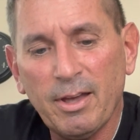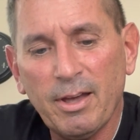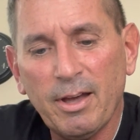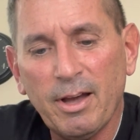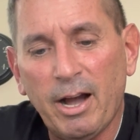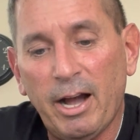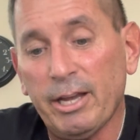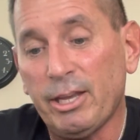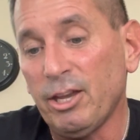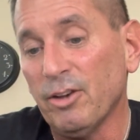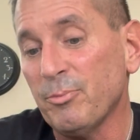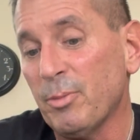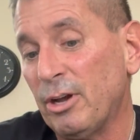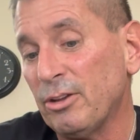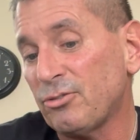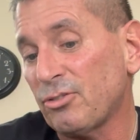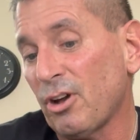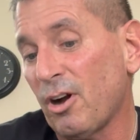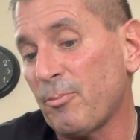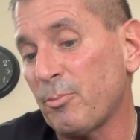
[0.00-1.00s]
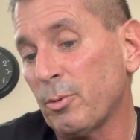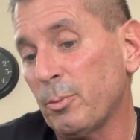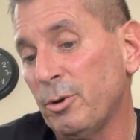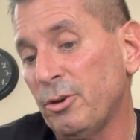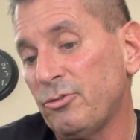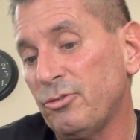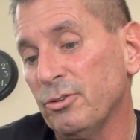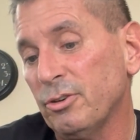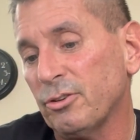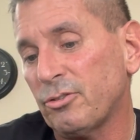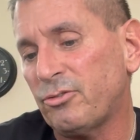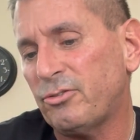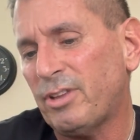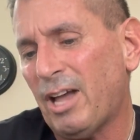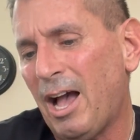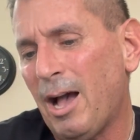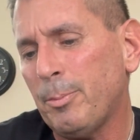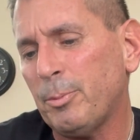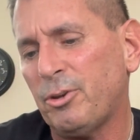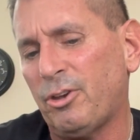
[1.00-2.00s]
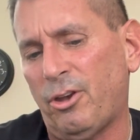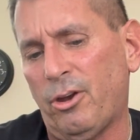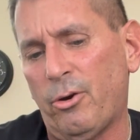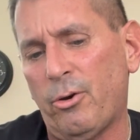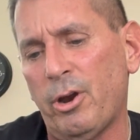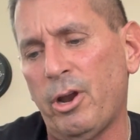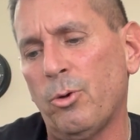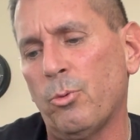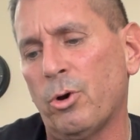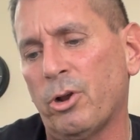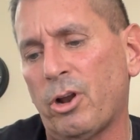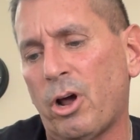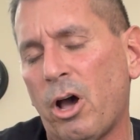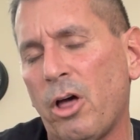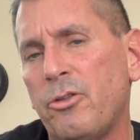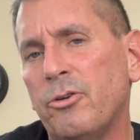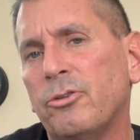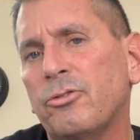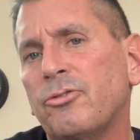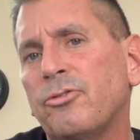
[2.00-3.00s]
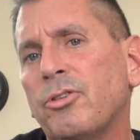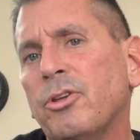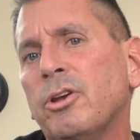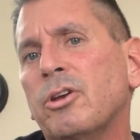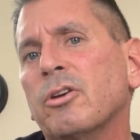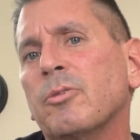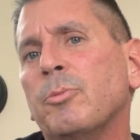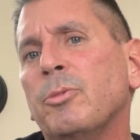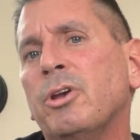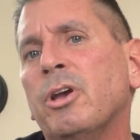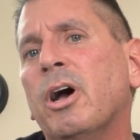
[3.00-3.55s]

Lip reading: I give myself permission to stop caring what others think of me.